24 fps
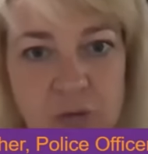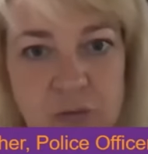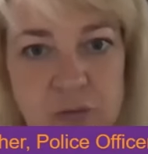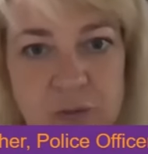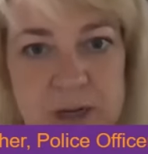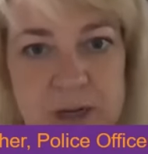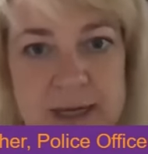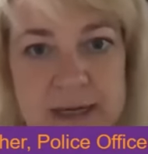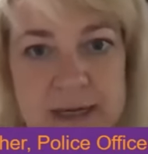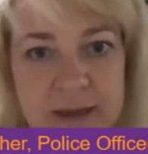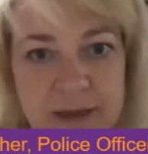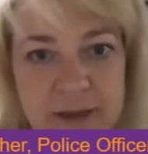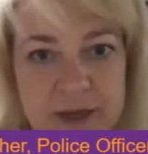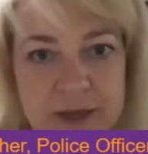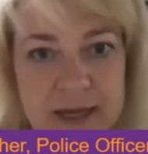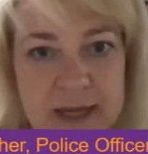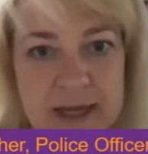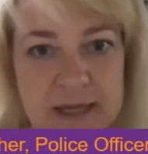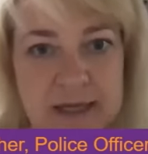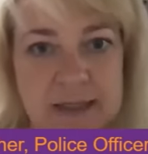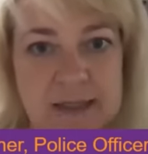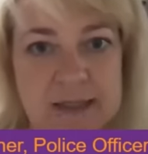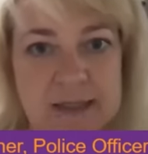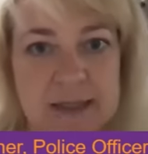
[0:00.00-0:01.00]
really
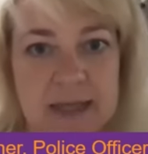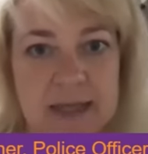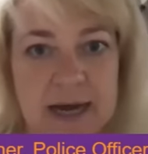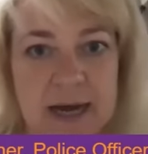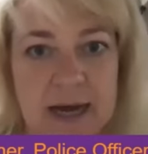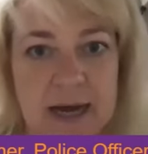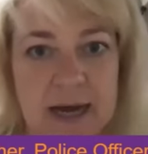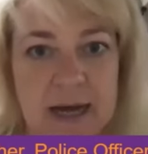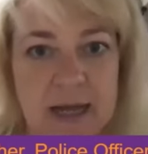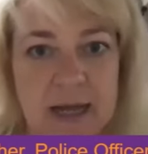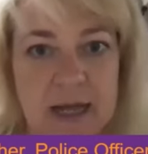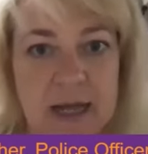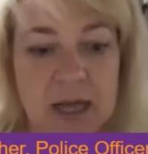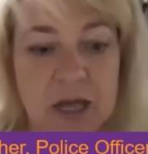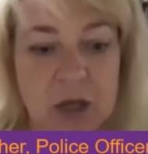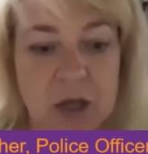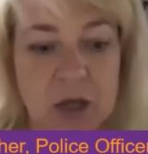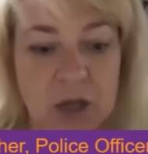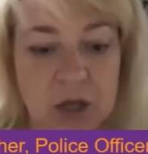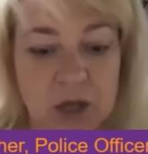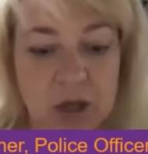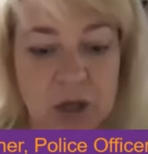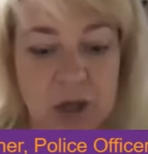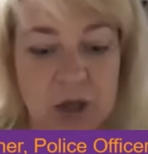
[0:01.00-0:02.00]
thinks that
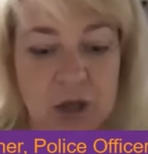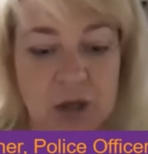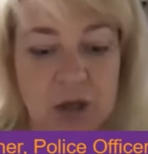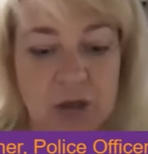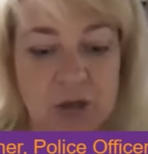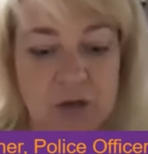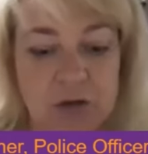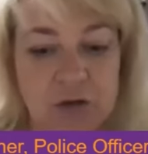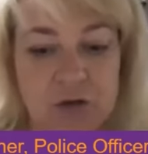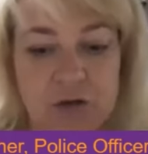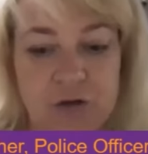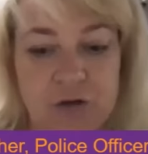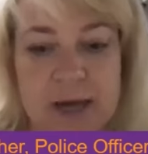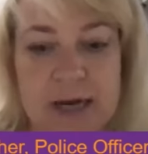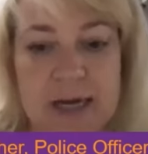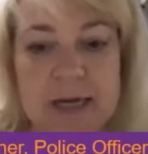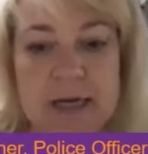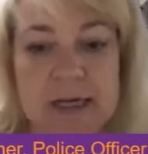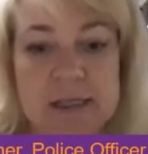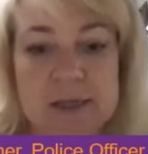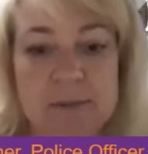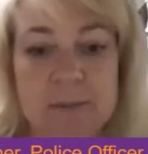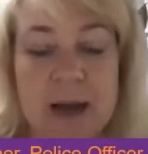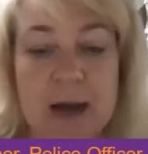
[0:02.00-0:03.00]
training
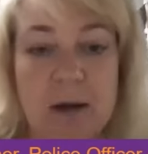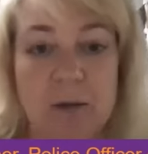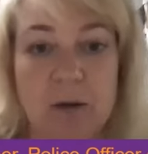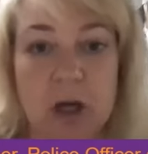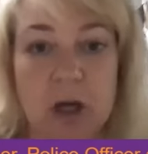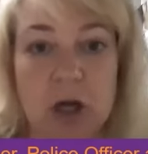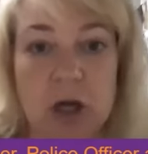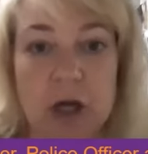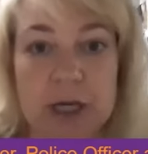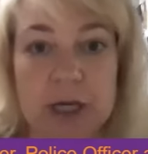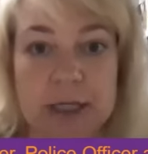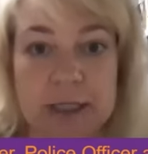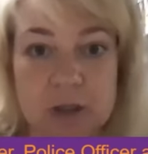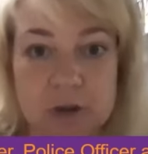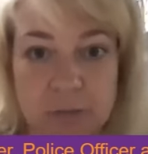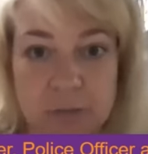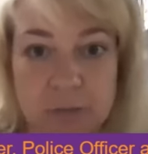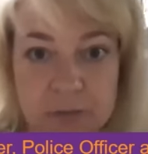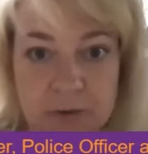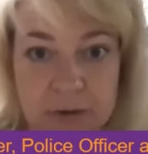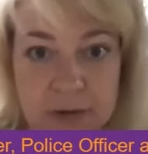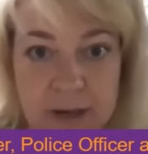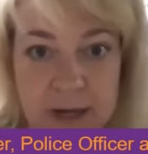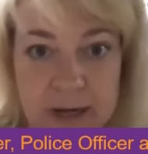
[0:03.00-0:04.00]
is about learning
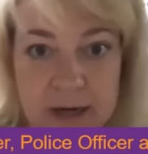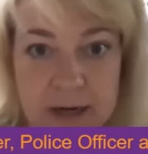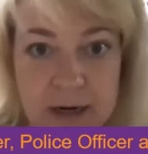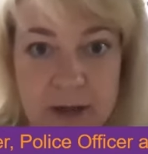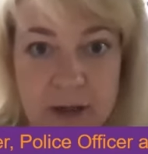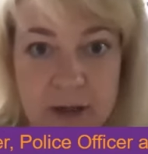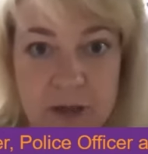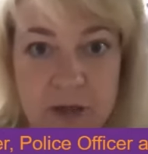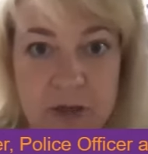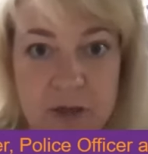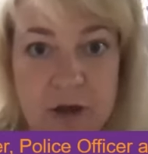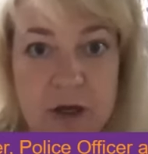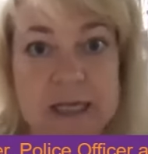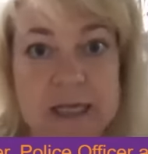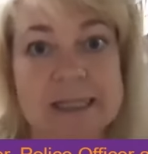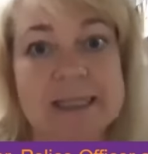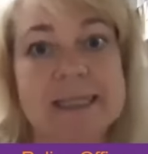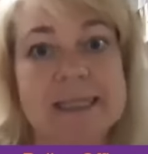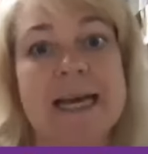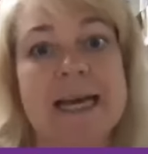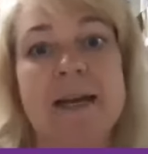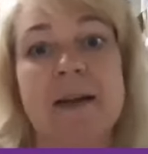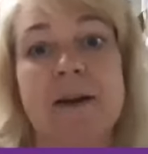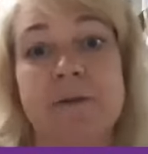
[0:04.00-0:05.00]
something that is
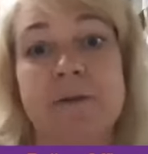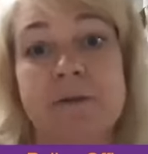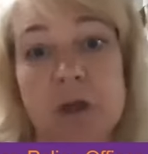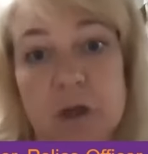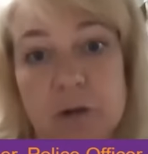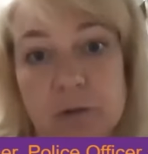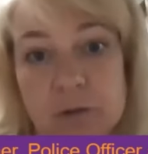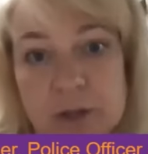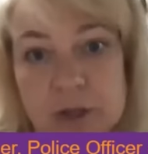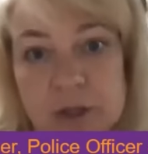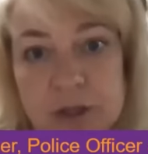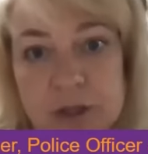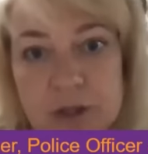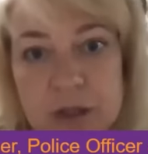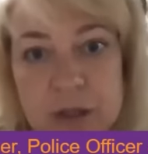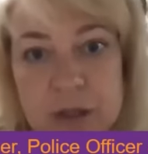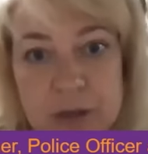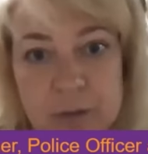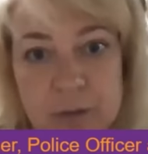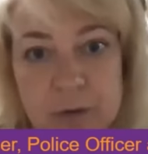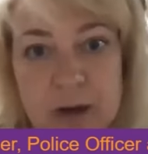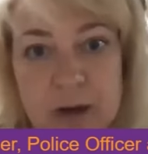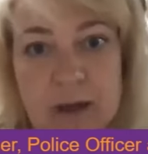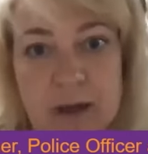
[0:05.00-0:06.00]
then of use to
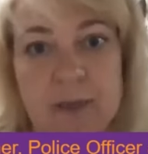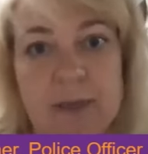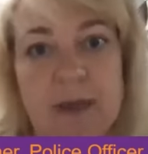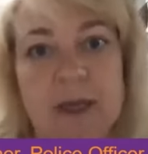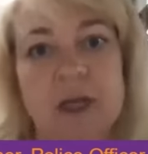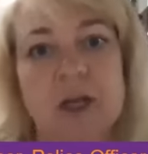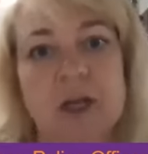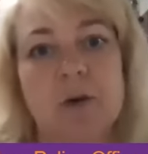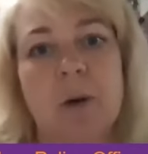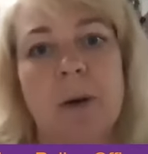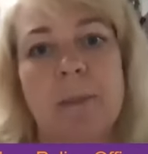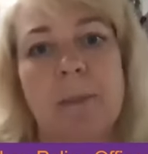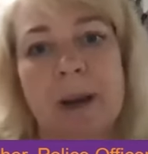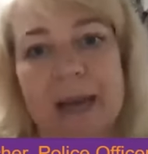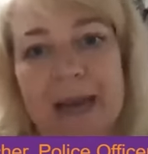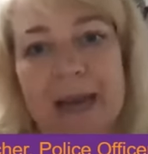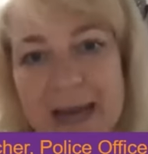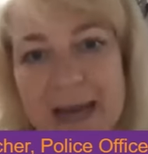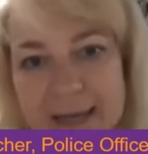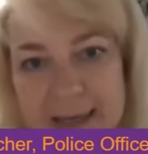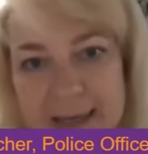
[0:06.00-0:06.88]
you, and then you apply